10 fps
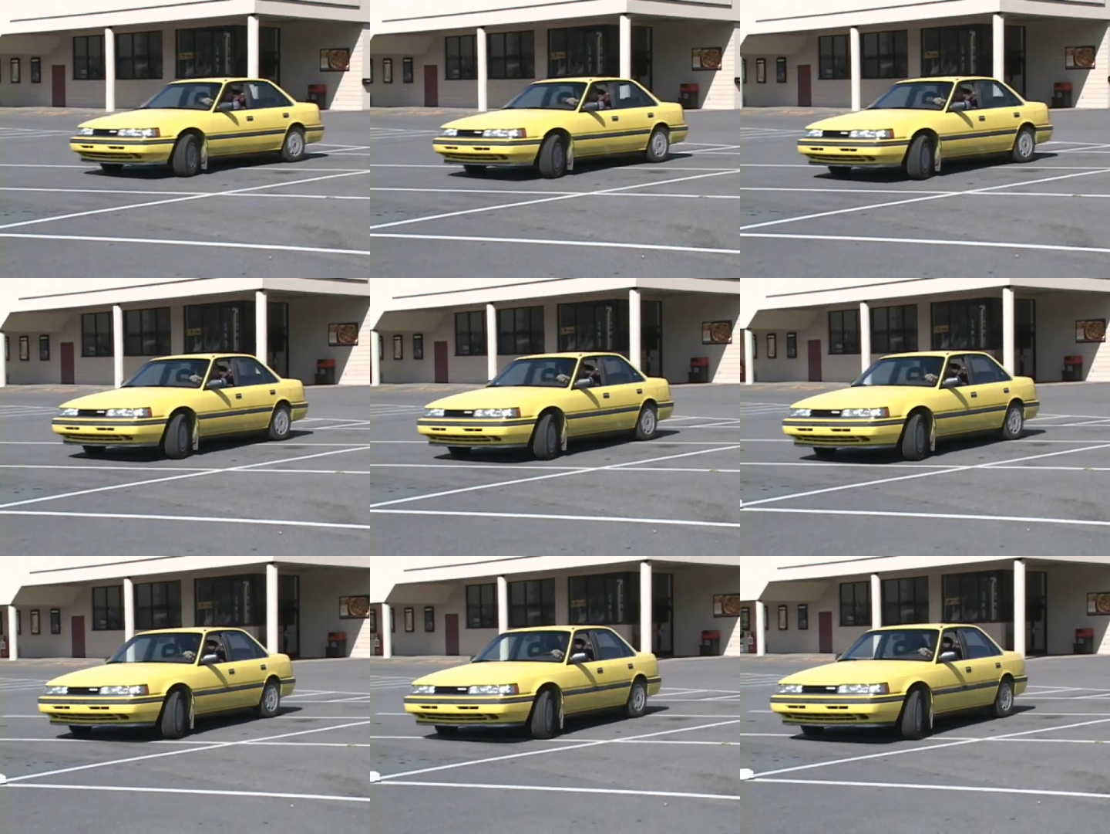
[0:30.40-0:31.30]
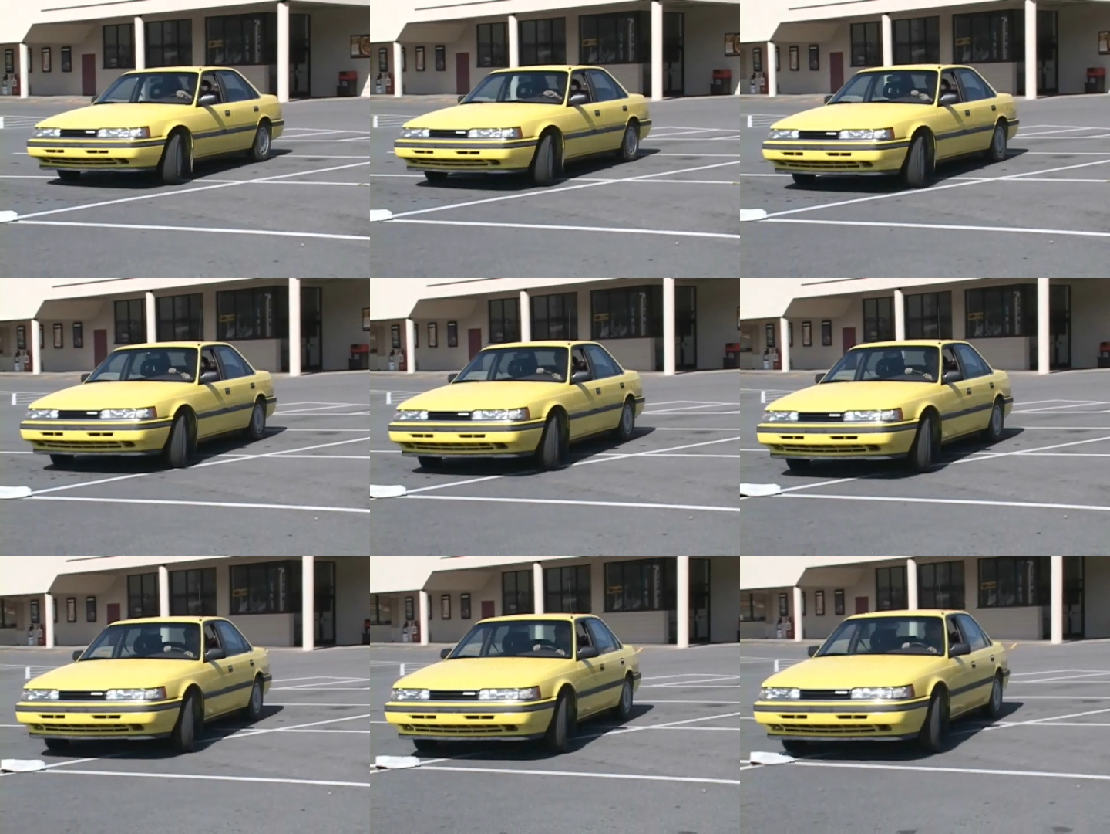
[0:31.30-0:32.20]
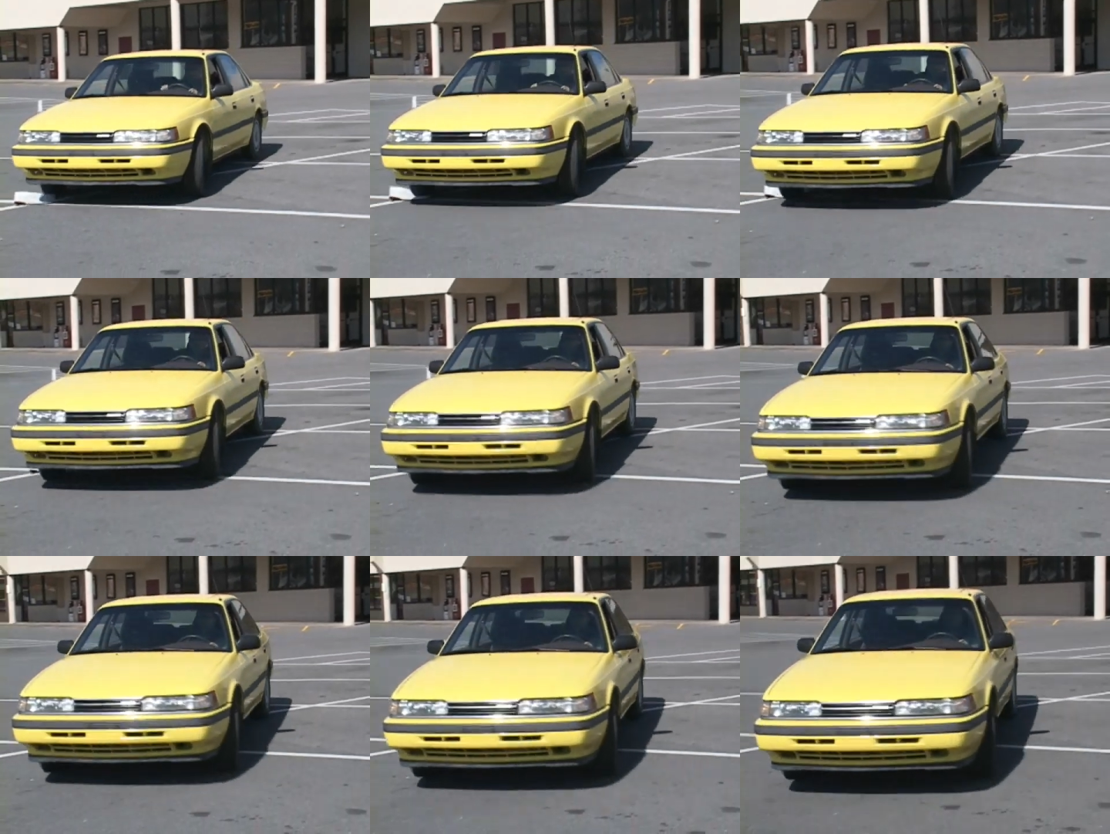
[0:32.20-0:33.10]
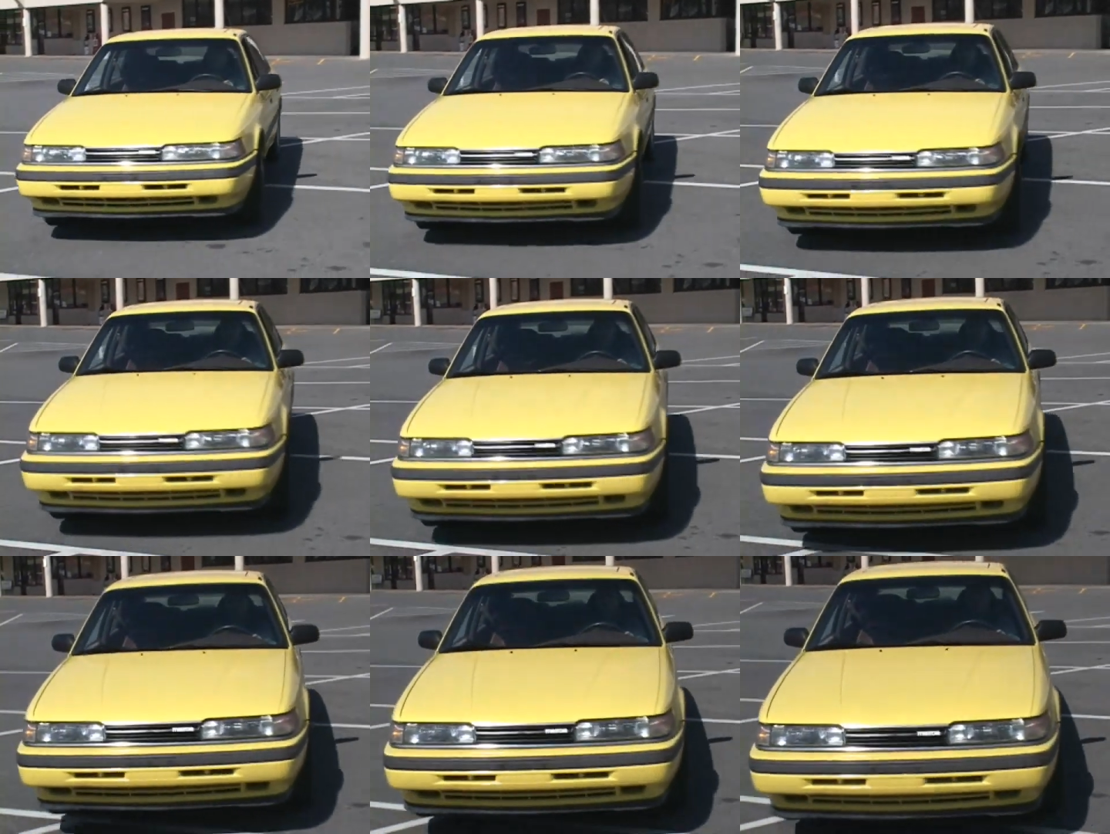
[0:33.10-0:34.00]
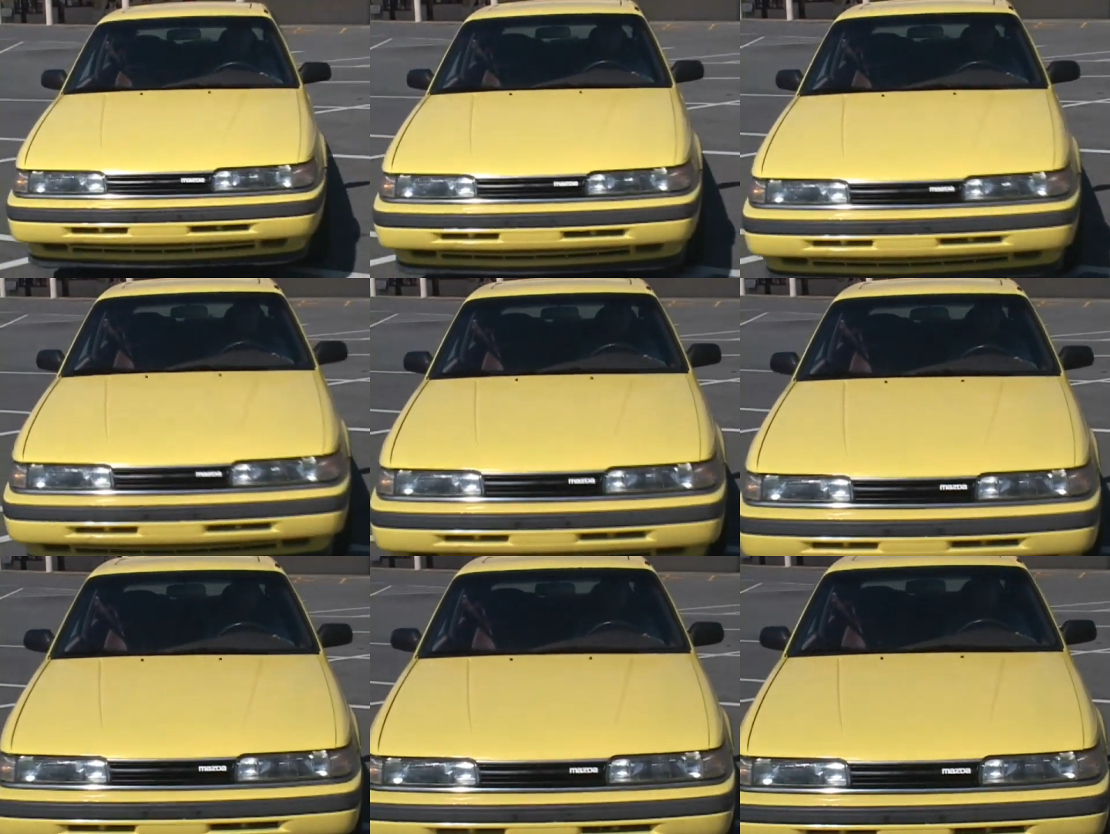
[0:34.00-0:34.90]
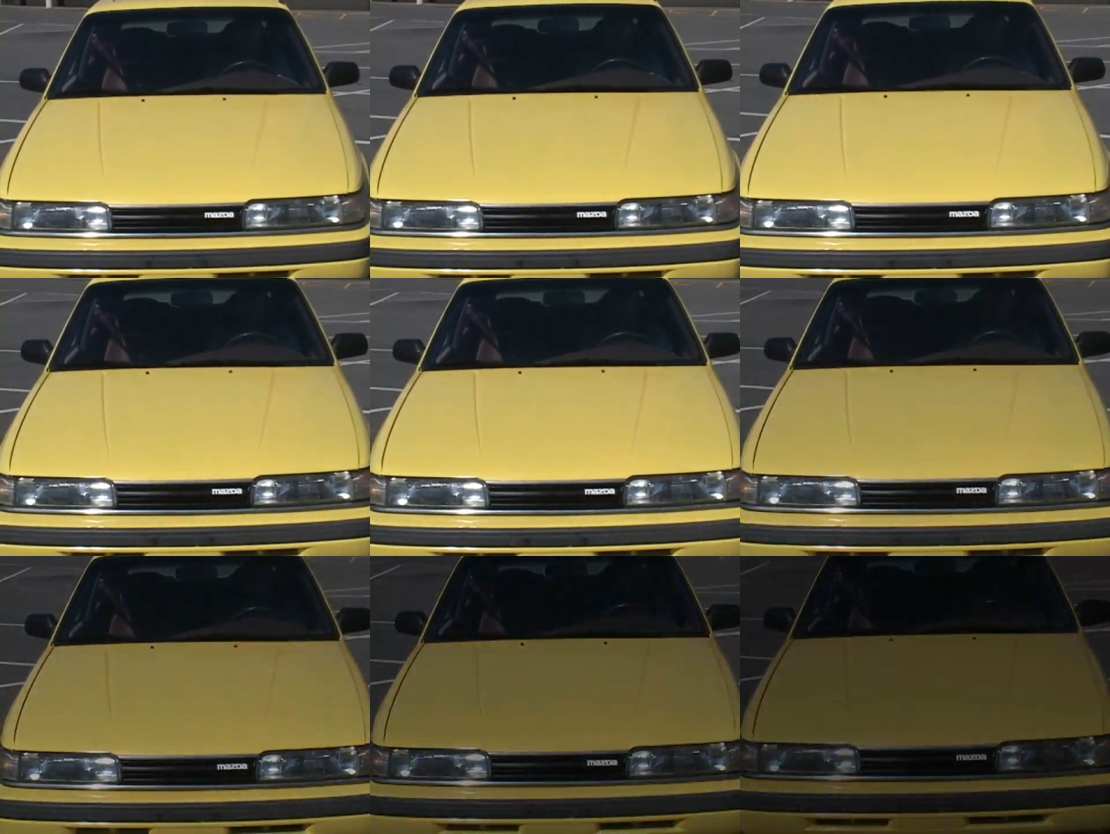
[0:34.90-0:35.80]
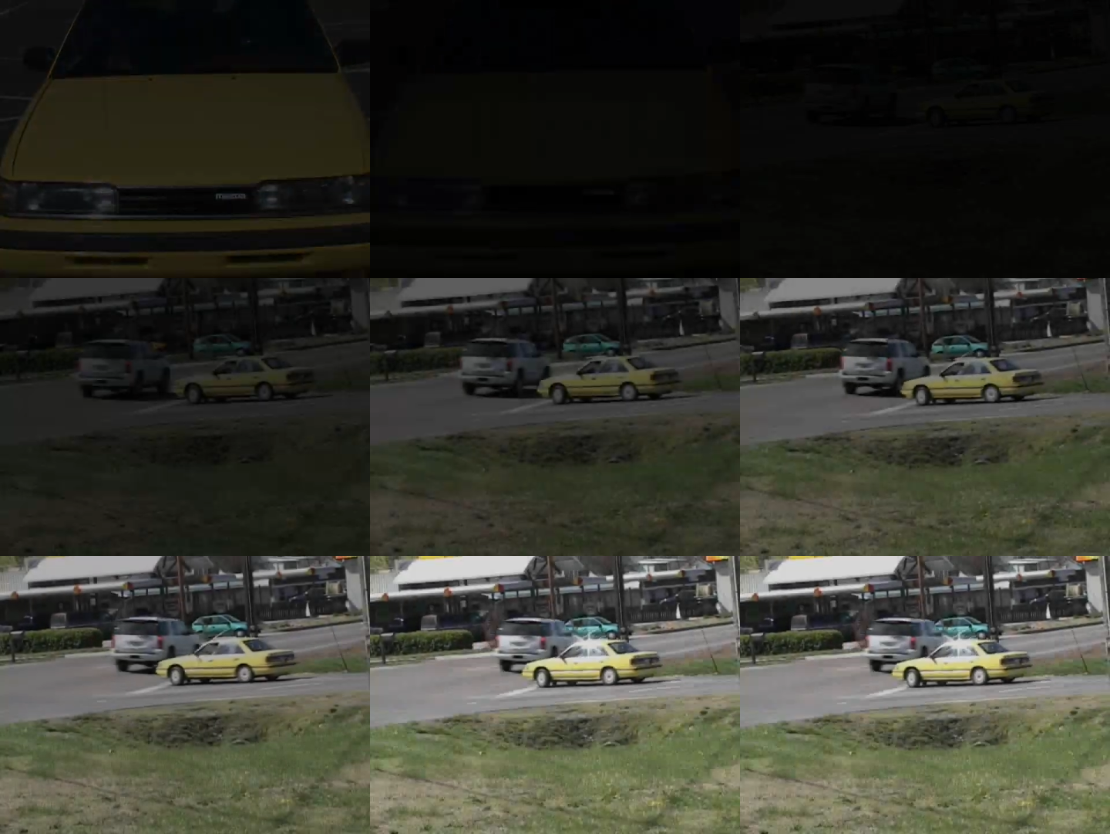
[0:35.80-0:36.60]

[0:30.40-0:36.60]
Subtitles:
Nobody's mouth can be seen.